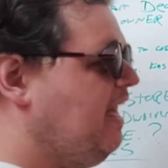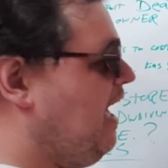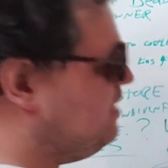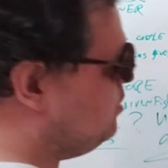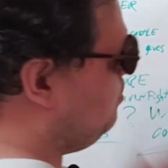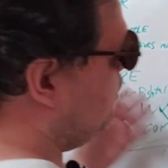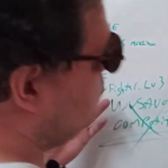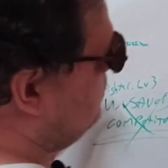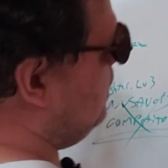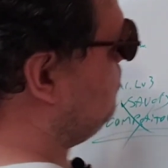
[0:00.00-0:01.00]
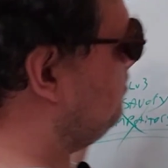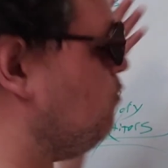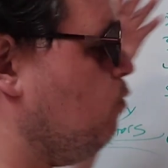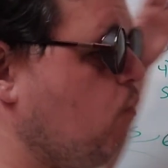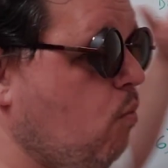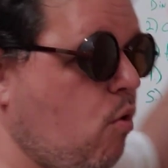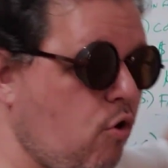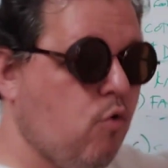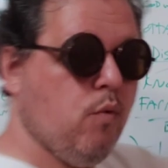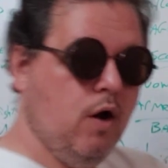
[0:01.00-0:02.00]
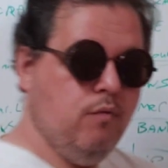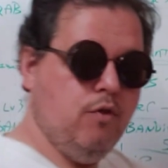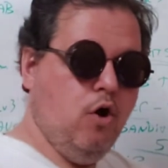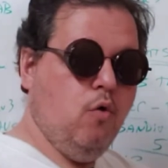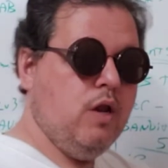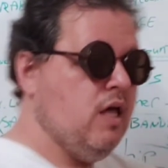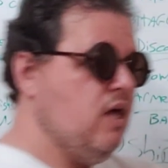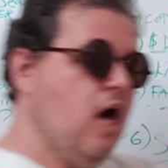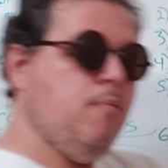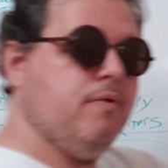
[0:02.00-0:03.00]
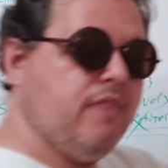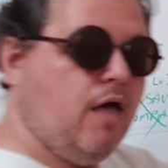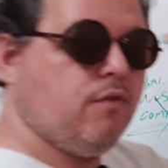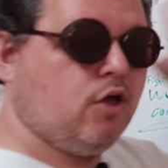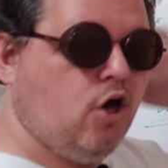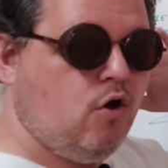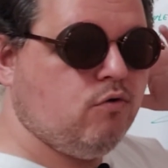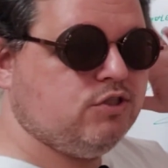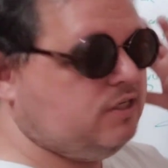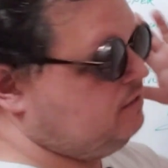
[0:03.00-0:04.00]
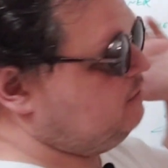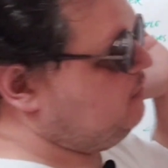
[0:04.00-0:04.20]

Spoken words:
As the players become even more well known up and down the coast,